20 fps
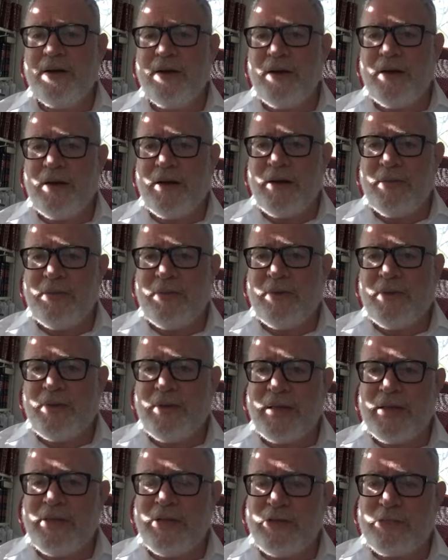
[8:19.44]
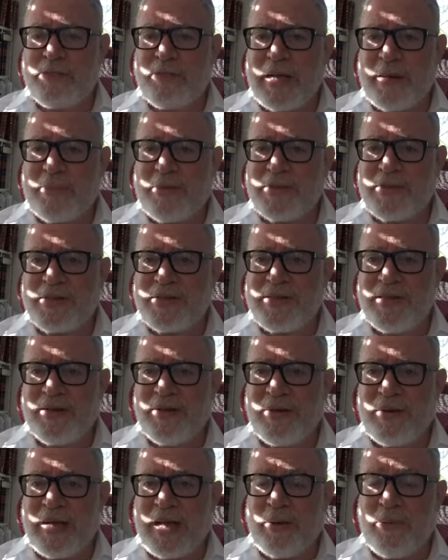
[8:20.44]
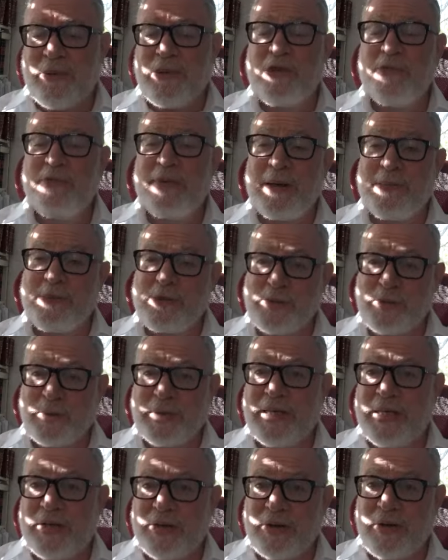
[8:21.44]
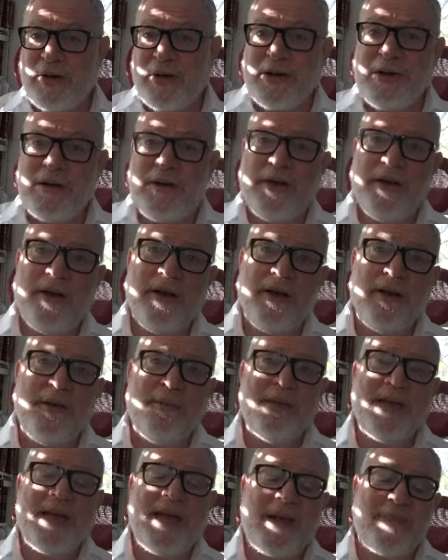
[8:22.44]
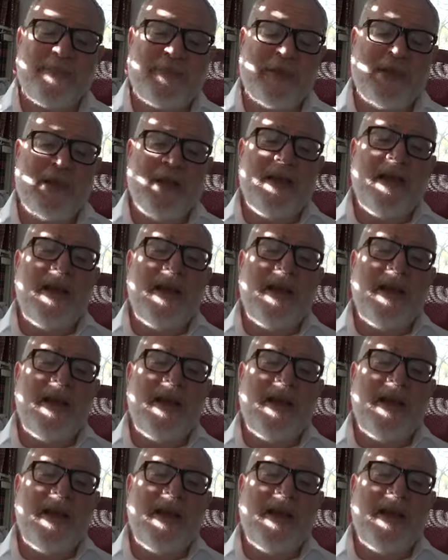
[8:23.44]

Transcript: how were these promises were later on kept,